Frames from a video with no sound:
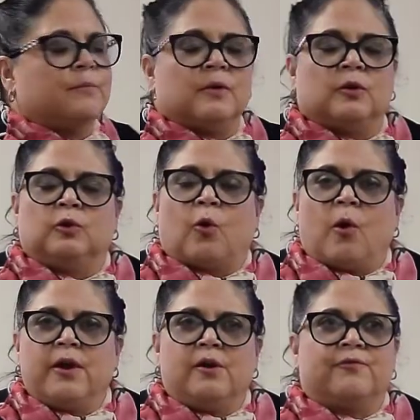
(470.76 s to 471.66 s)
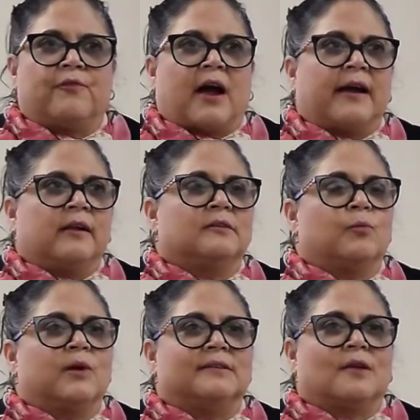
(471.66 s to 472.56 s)
lawyer files
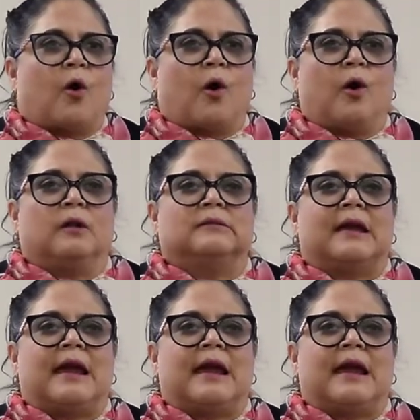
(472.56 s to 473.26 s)
what is called